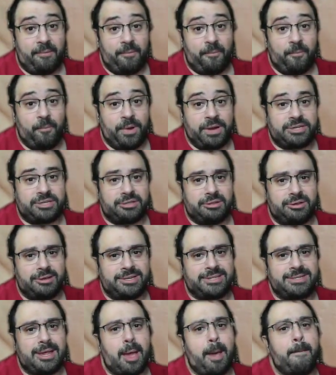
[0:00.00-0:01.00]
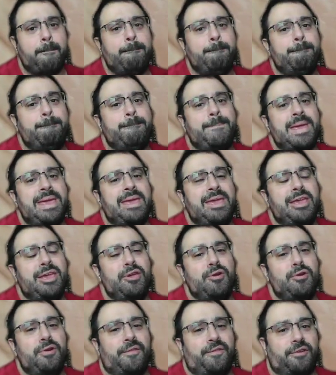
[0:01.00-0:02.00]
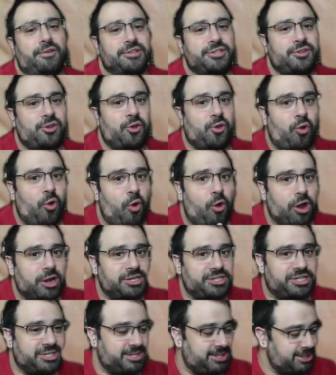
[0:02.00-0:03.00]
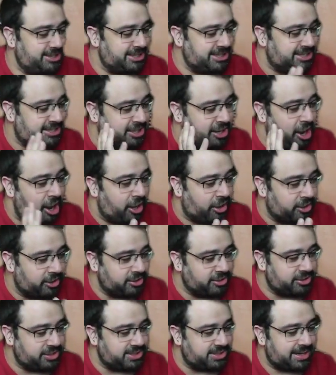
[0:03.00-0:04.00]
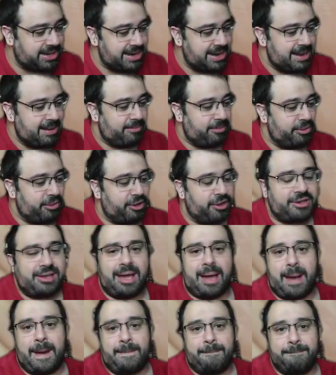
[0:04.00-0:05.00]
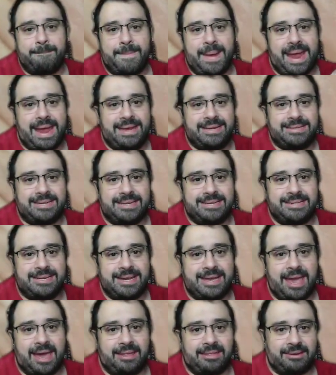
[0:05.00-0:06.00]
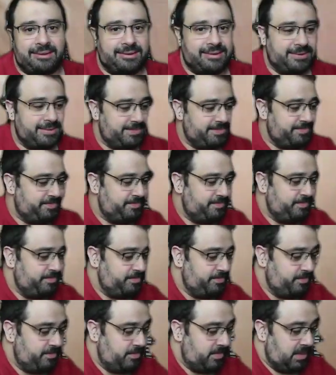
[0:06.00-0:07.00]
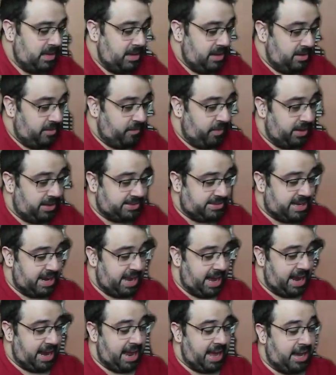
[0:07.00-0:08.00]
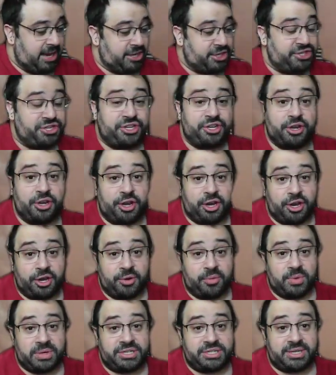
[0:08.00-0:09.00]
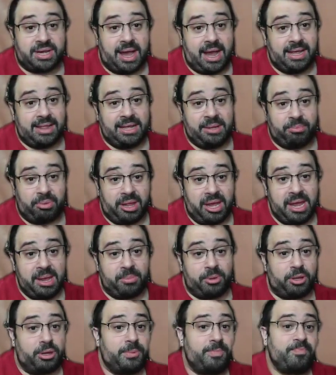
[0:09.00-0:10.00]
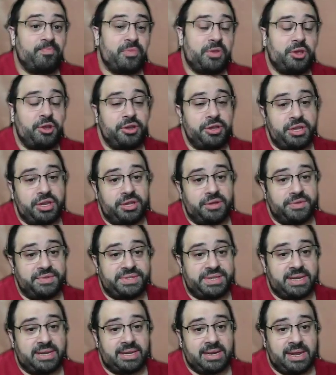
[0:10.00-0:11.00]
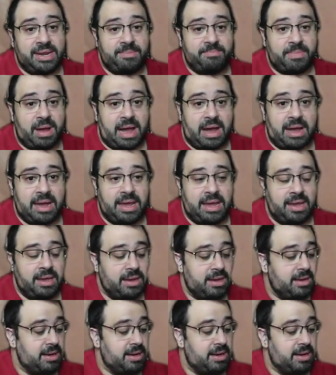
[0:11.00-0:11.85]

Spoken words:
which looks beautiful. It's gorgeous. Just these colors look amazing together. What else did I get? I got a Sugar, which is highly playable. Couldn't use it in my